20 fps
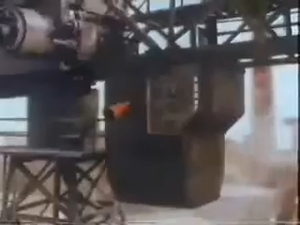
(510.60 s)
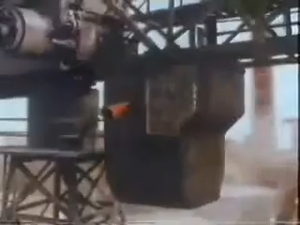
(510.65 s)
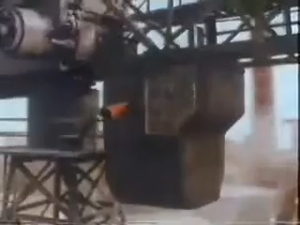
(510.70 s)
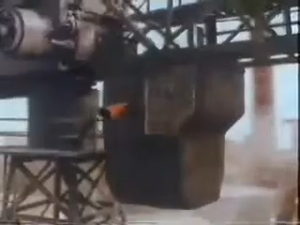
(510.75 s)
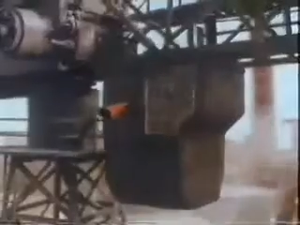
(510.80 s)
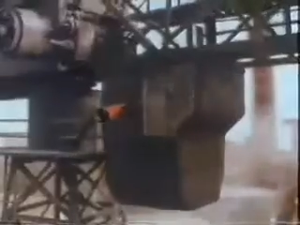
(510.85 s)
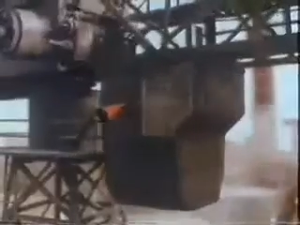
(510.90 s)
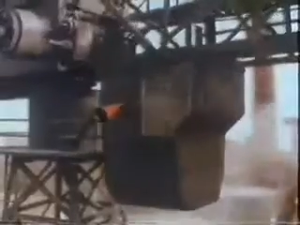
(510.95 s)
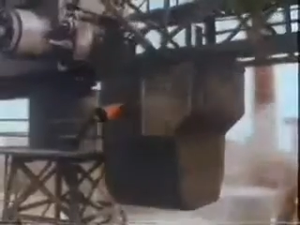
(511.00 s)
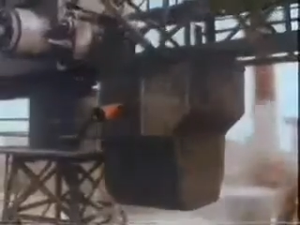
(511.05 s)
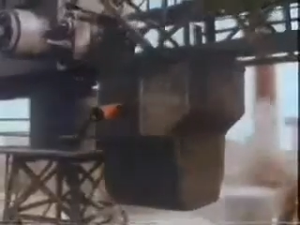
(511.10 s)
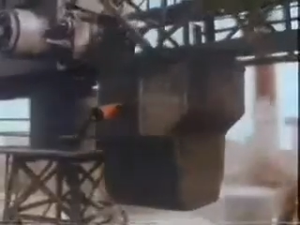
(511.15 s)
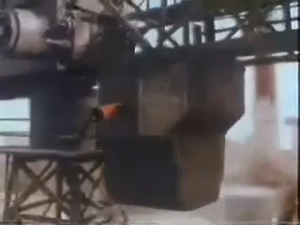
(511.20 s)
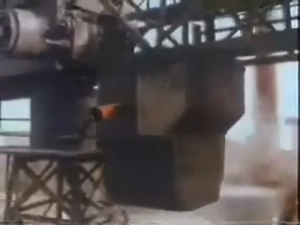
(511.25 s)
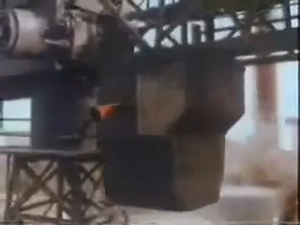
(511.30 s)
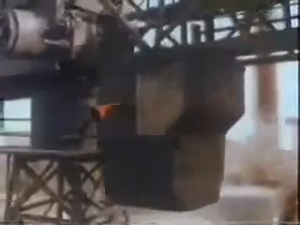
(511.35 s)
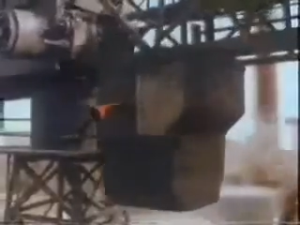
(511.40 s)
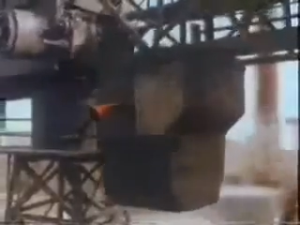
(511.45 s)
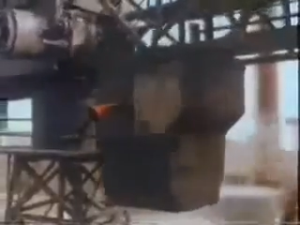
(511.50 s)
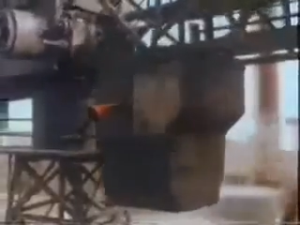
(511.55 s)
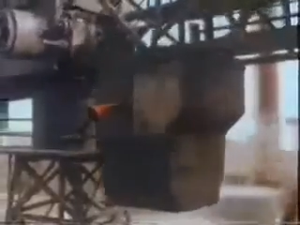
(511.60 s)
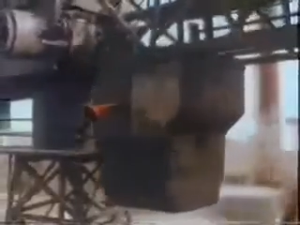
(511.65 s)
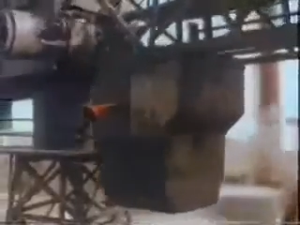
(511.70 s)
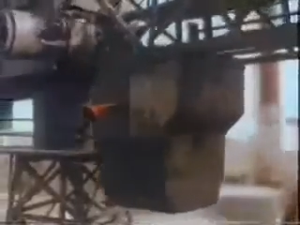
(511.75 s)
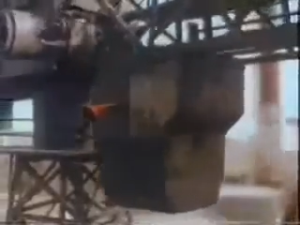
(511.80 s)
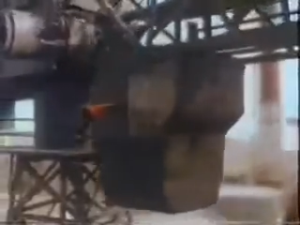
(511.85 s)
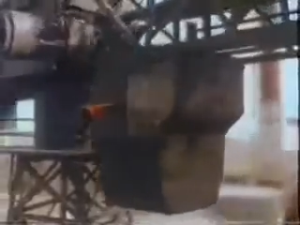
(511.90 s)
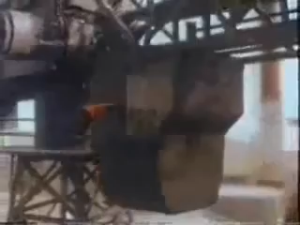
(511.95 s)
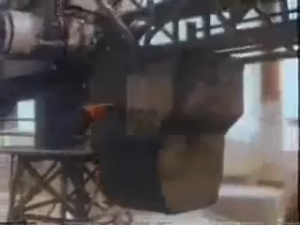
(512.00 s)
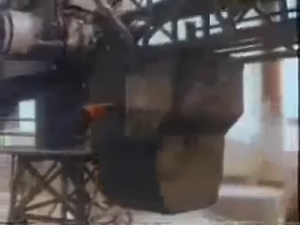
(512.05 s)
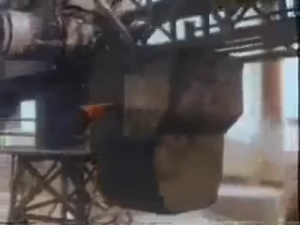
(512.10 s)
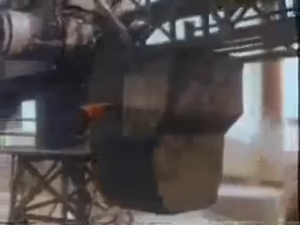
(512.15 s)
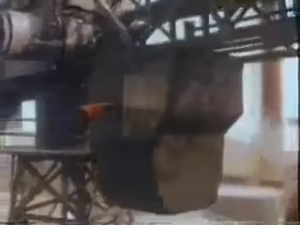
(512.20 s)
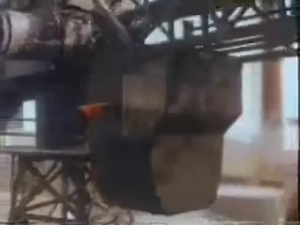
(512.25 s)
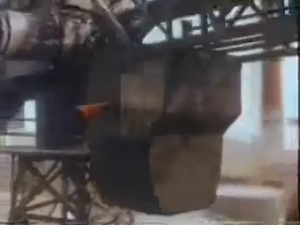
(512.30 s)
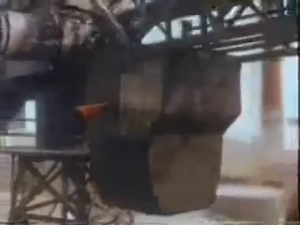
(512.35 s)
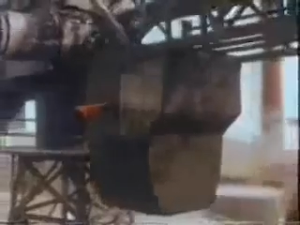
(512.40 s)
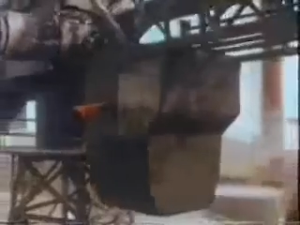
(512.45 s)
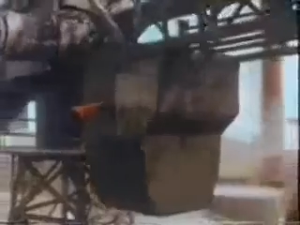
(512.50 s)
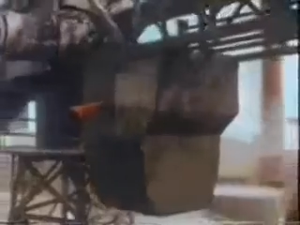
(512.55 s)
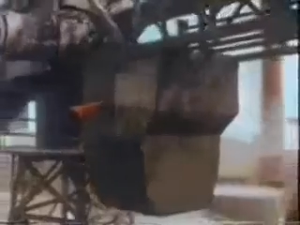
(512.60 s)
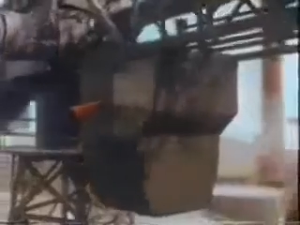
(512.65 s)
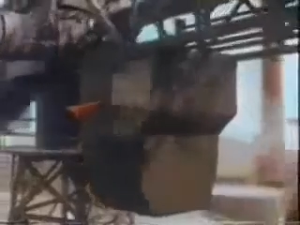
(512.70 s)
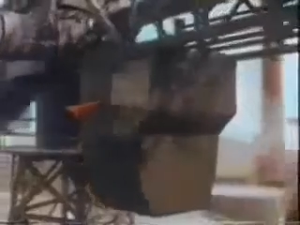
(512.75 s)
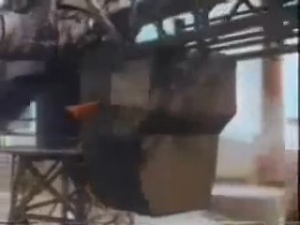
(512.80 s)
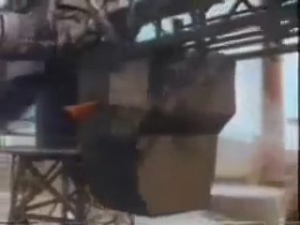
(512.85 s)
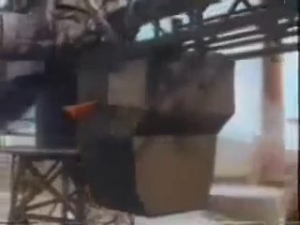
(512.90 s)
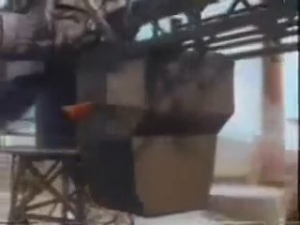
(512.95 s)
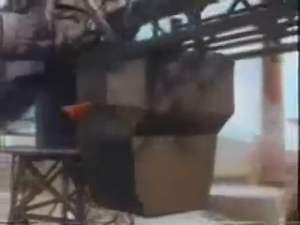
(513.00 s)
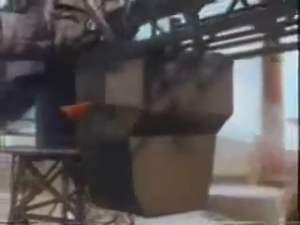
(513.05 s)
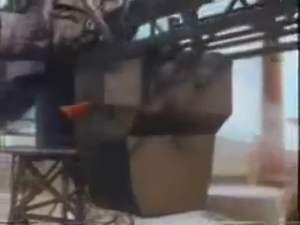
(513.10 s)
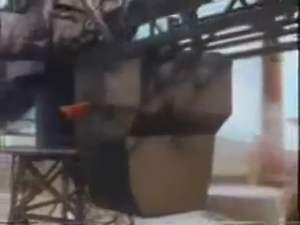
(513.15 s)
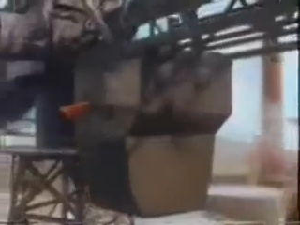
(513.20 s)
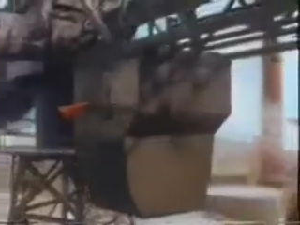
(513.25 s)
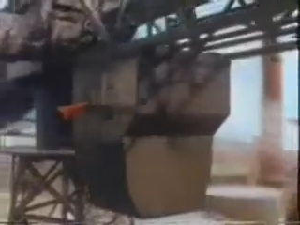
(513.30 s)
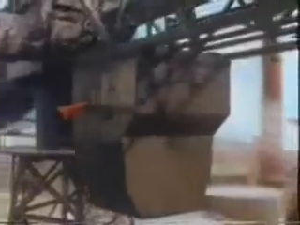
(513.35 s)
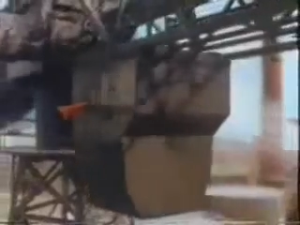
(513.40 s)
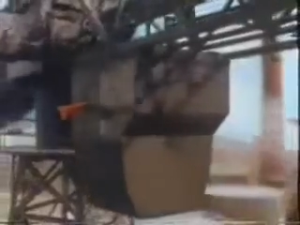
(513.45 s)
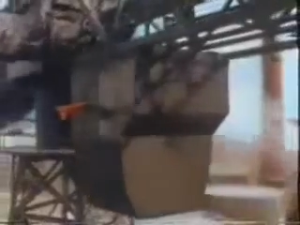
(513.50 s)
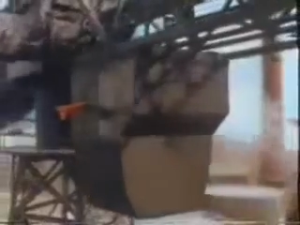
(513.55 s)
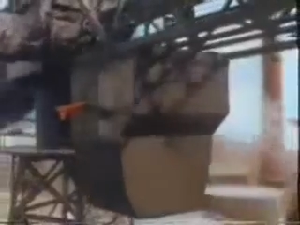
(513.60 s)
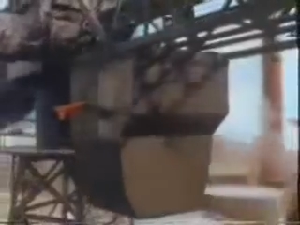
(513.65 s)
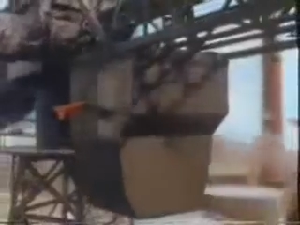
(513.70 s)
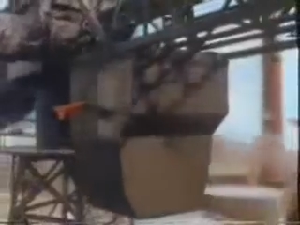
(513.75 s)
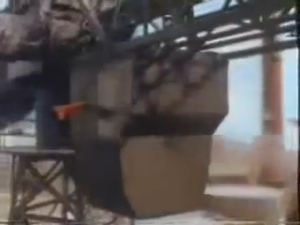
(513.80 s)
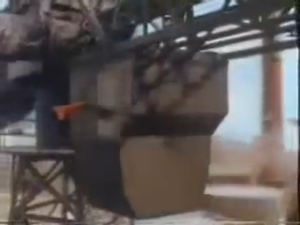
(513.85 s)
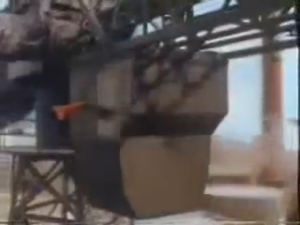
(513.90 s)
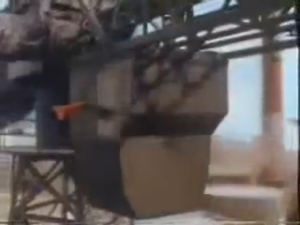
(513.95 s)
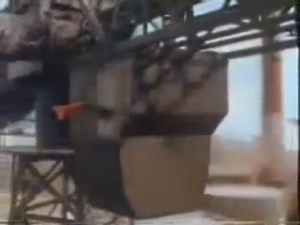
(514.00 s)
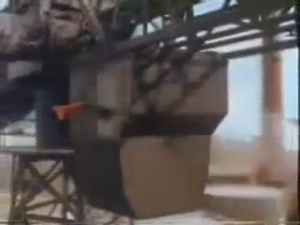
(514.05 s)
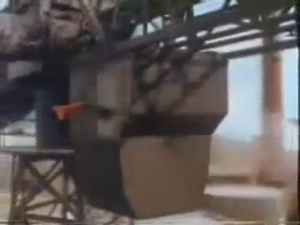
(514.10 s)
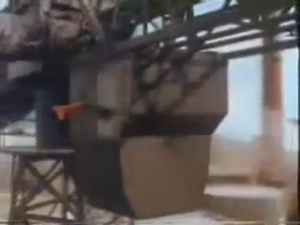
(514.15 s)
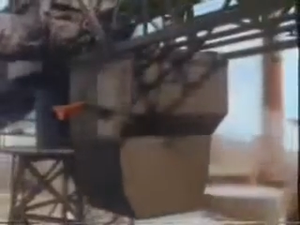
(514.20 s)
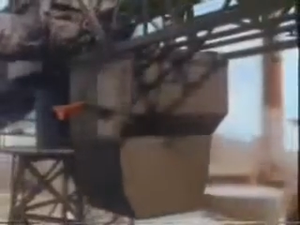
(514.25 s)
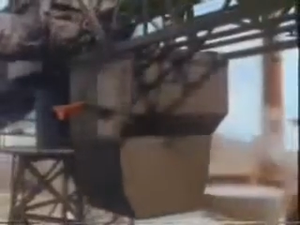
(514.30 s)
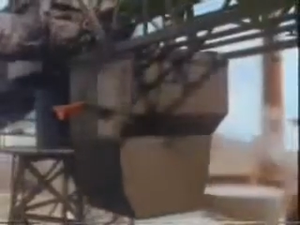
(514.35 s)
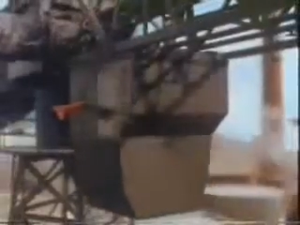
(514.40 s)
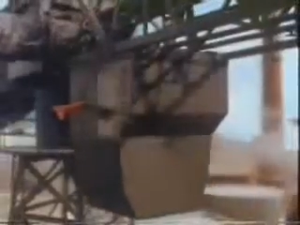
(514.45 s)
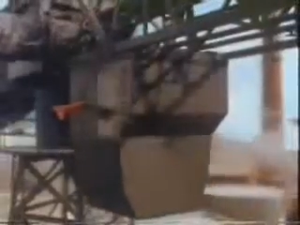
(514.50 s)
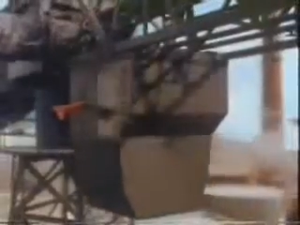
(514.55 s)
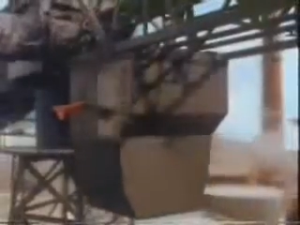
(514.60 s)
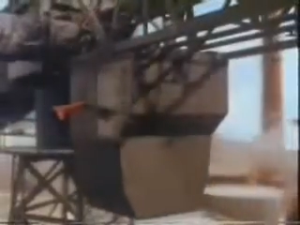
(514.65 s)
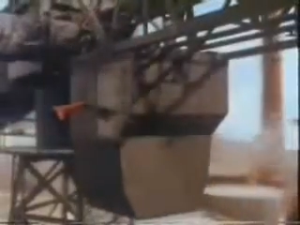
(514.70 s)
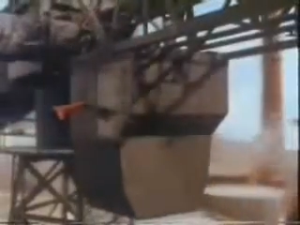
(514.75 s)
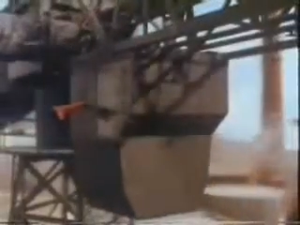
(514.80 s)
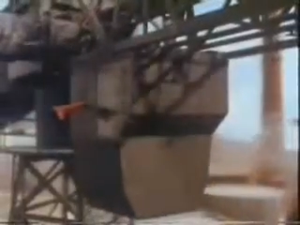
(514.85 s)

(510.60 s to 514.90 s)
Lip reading: Nobody's mouth can be seen.